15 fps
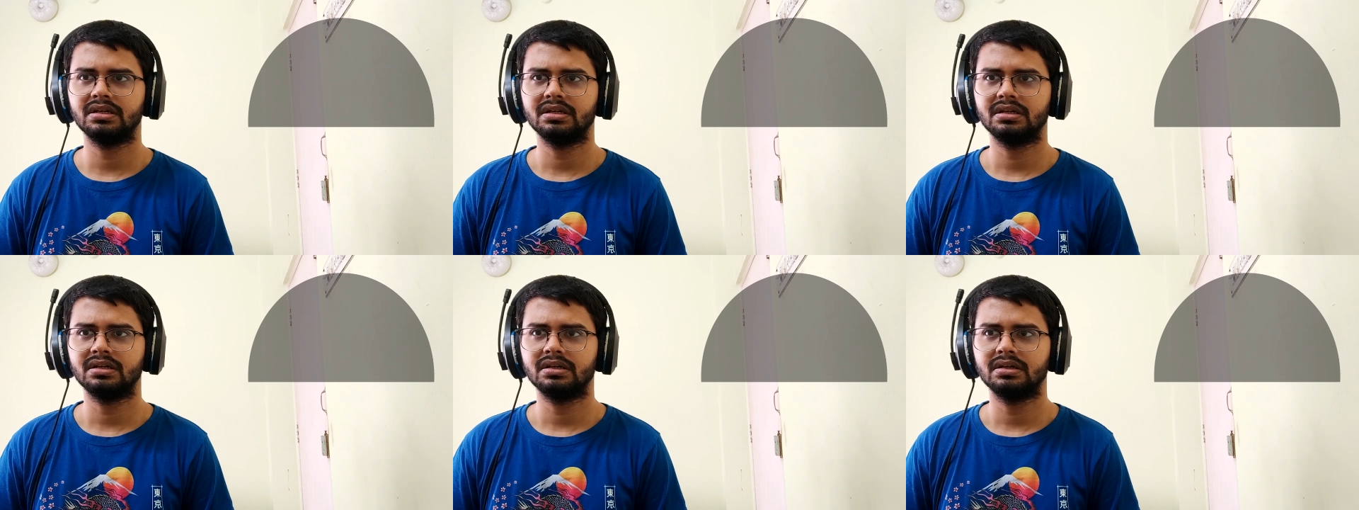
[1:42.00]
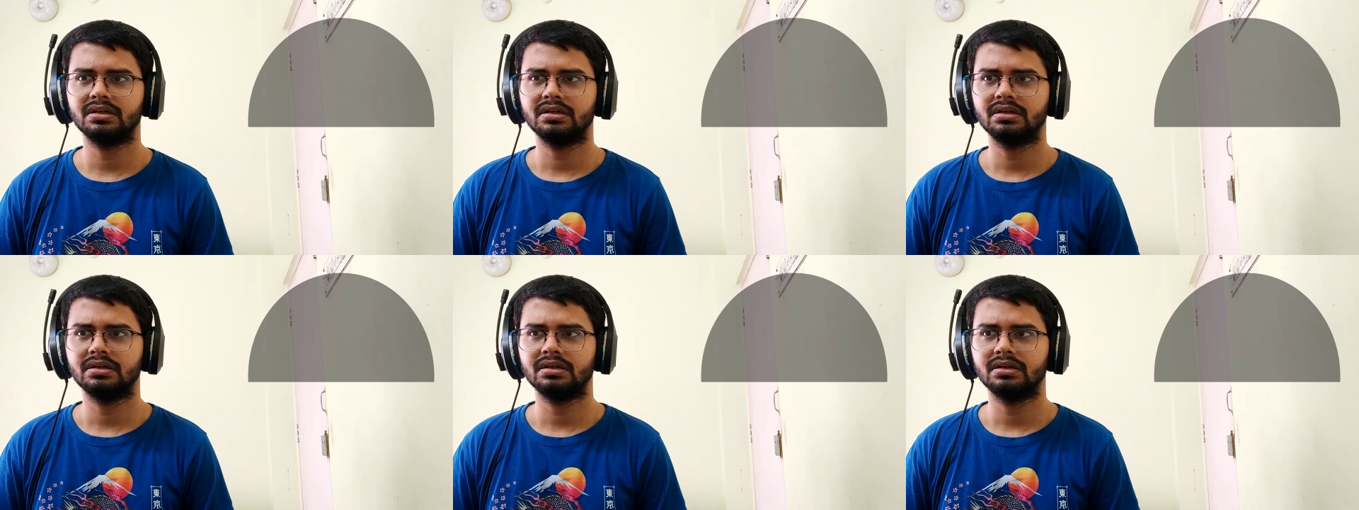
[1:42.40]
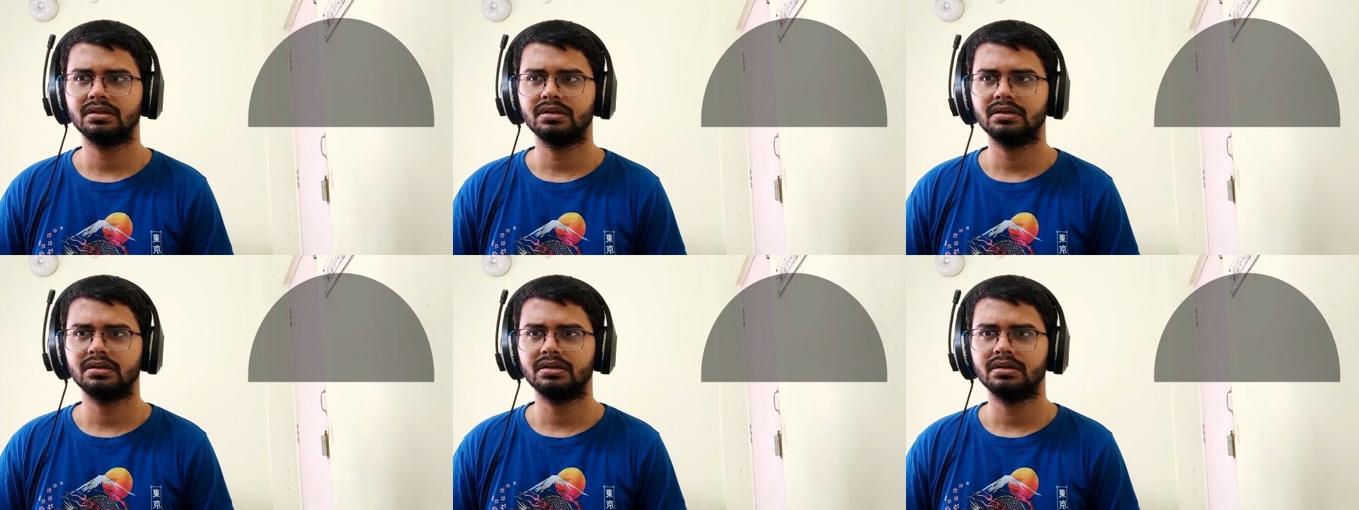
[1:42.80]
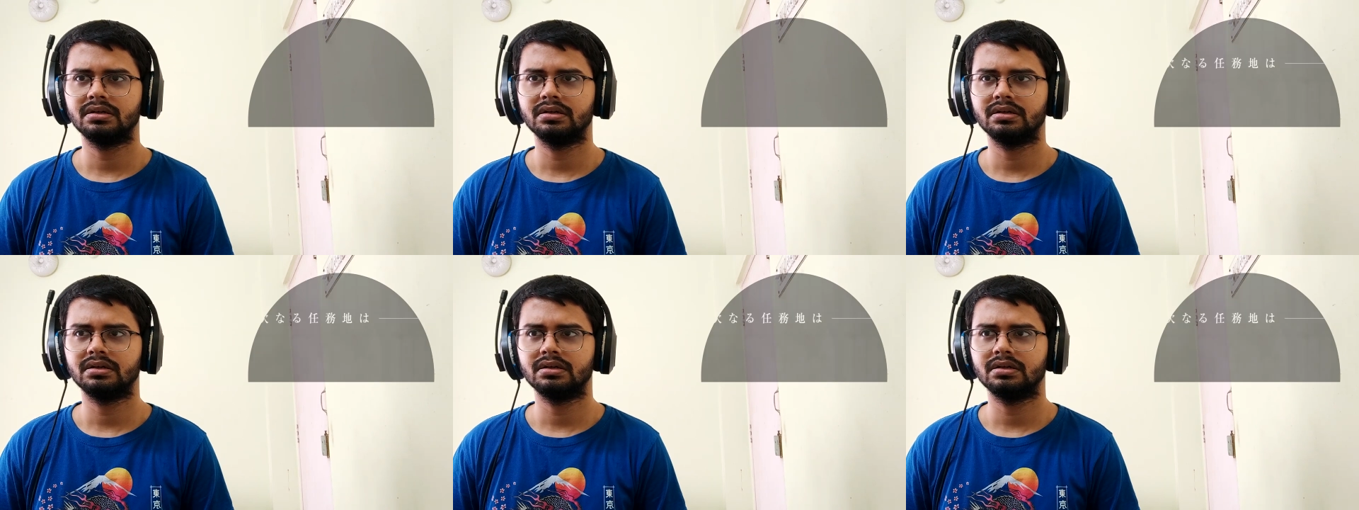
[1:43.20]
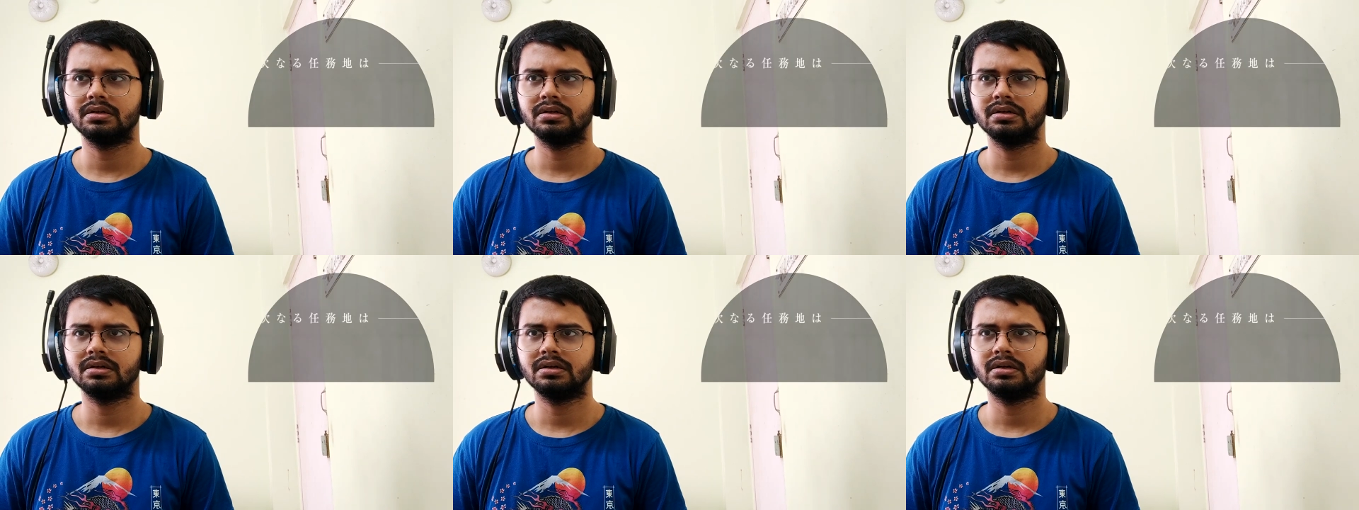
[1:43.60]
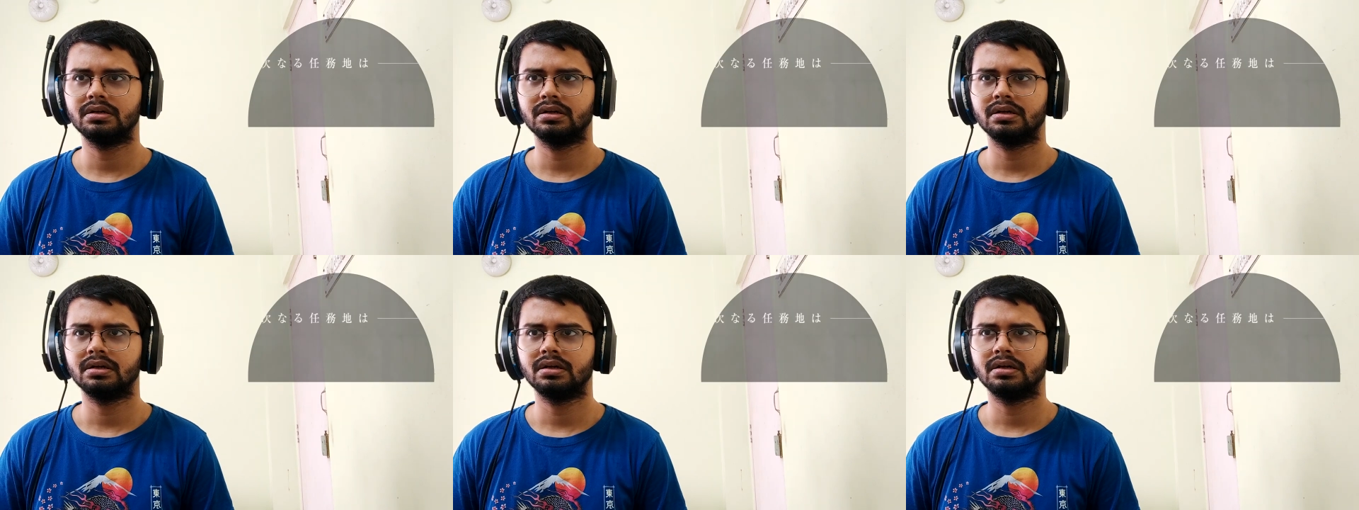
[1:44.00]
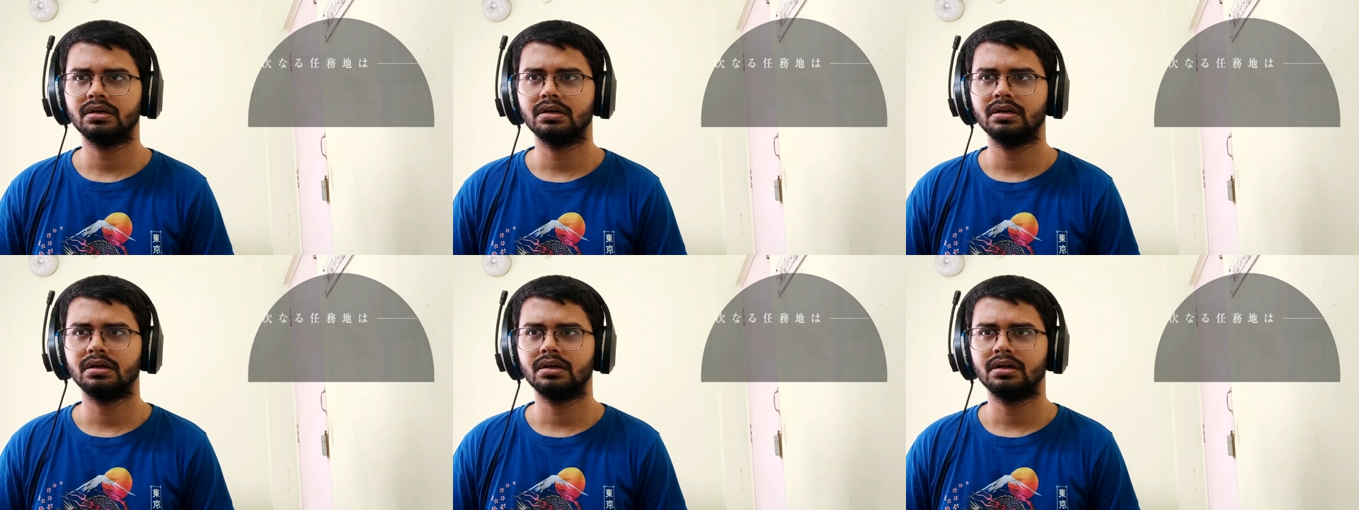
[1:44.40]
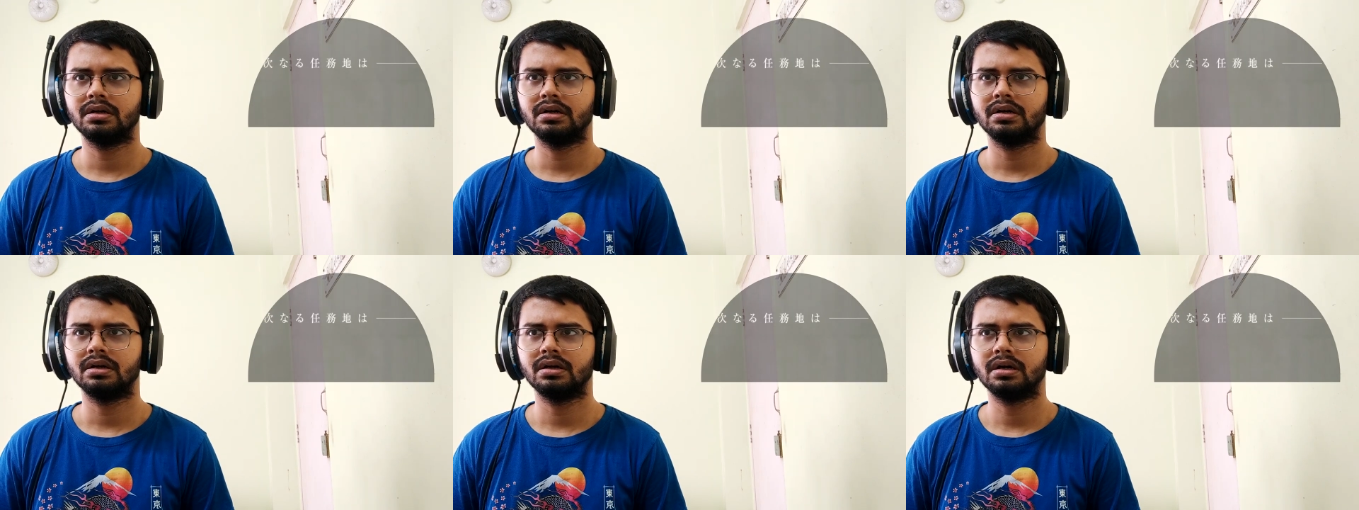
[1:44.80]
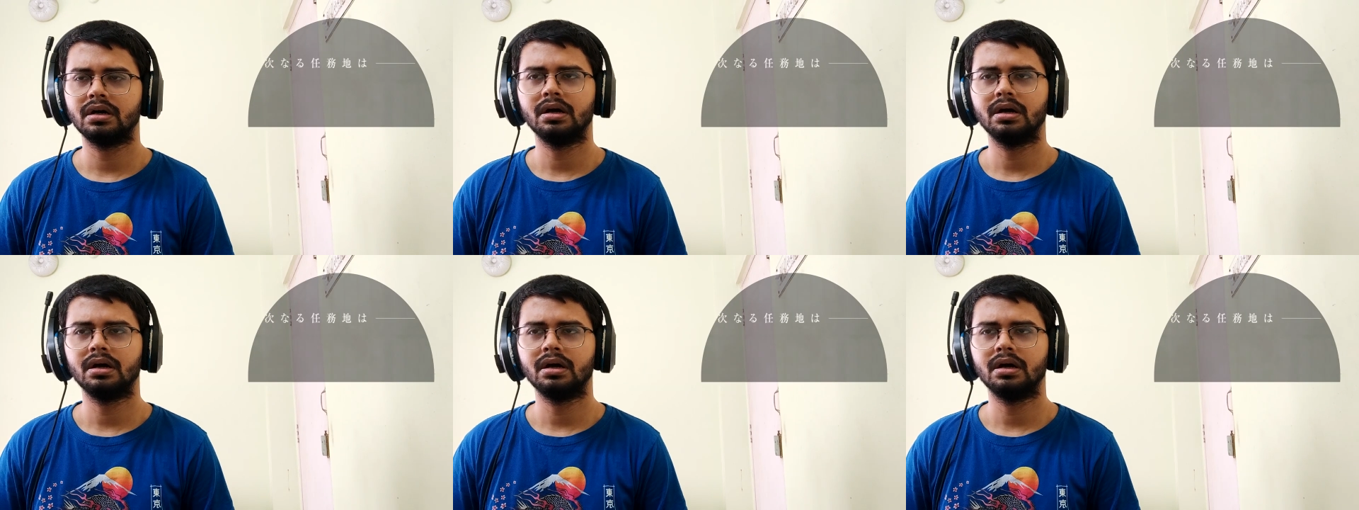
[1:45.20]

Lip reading: (no one is talking)